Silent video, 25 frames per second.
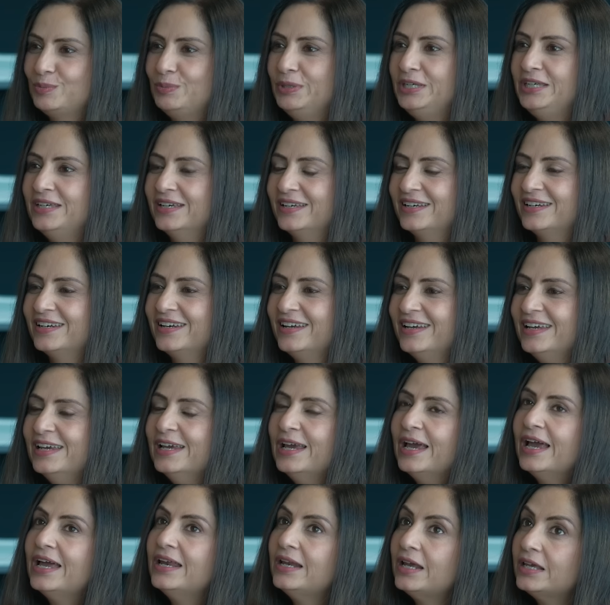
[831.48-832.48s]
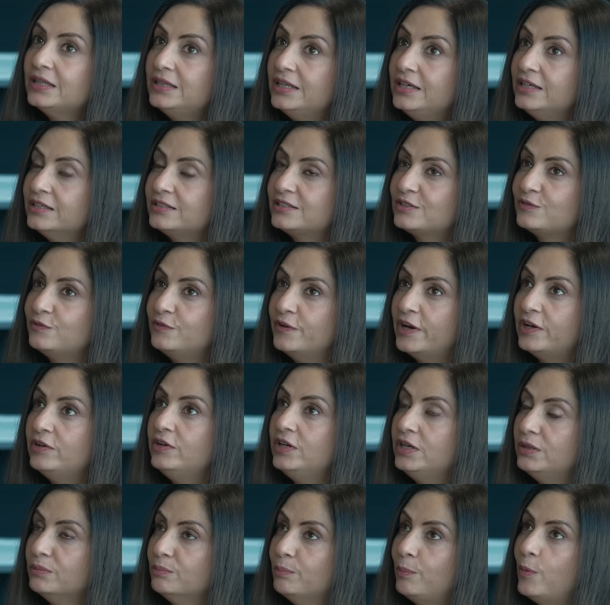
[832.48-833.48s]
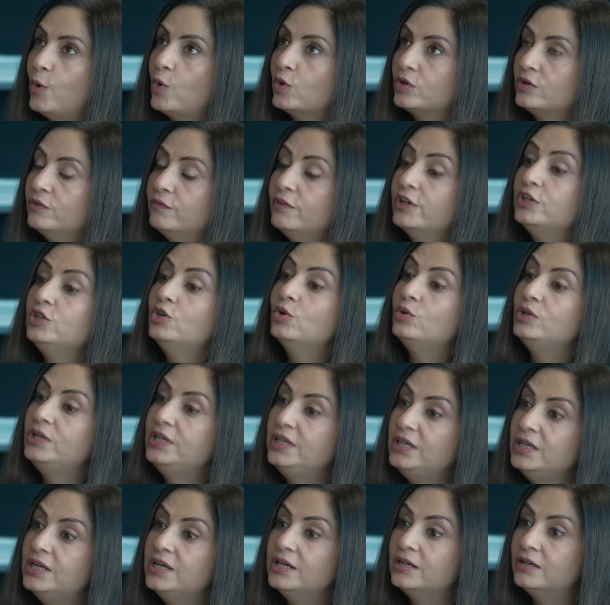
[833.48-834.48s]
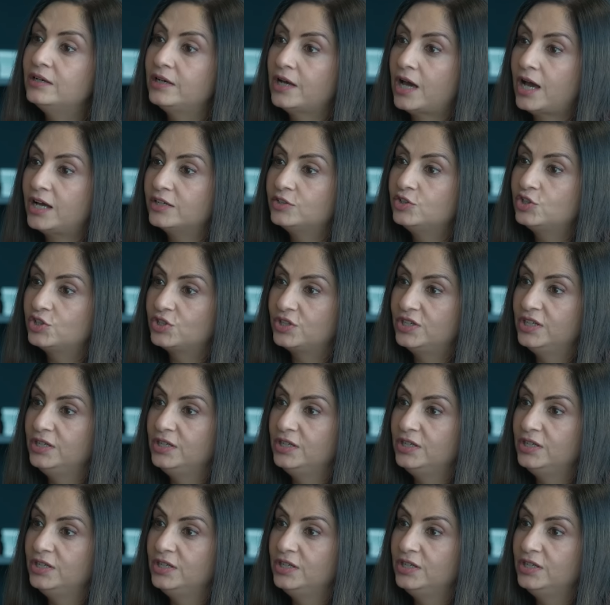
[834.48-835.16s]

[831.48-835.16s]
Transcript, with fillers: to be in. And I think it's very important when you're leading a large